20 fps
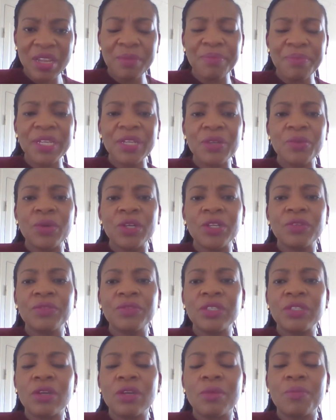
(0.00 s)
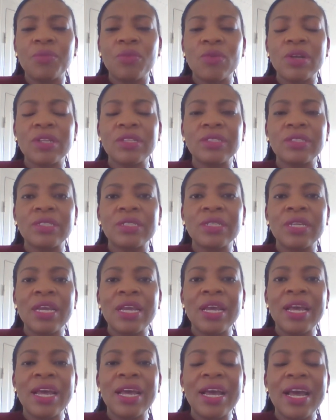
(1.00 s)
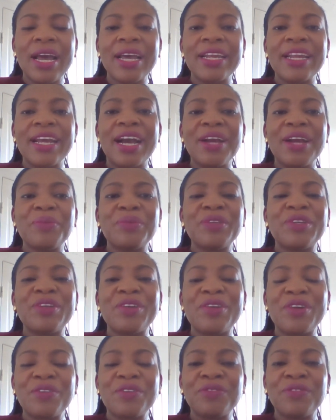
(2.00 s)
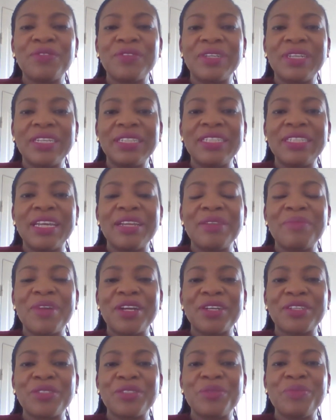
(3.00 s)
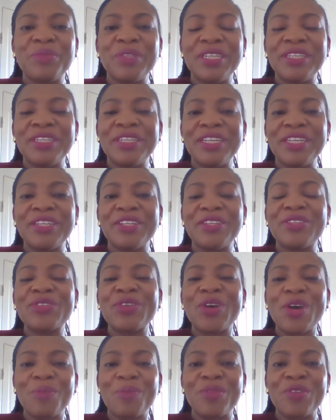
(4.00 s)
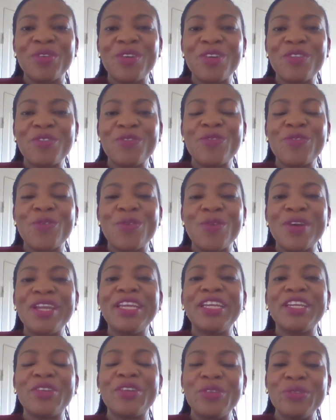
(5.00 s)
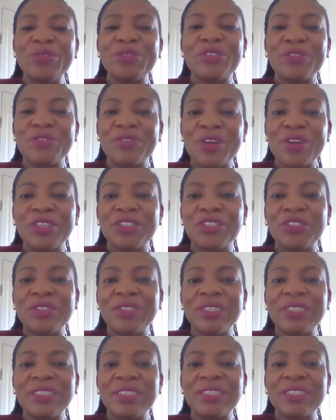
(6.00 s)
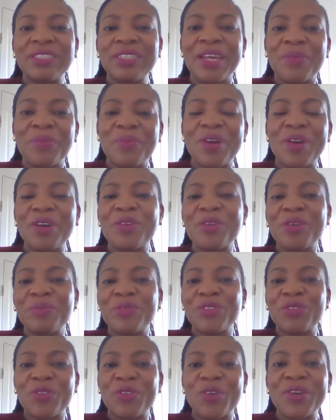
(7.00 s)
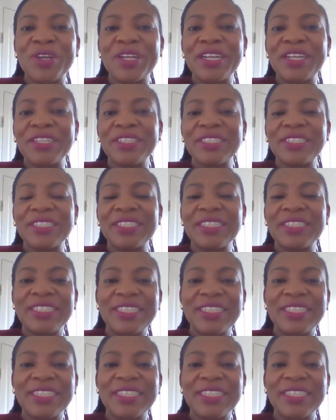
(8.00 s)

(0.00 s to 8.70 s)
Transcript: being one of the top ones. And I would love Denmark to be in the top for inclusive countries that welcomes foreigners,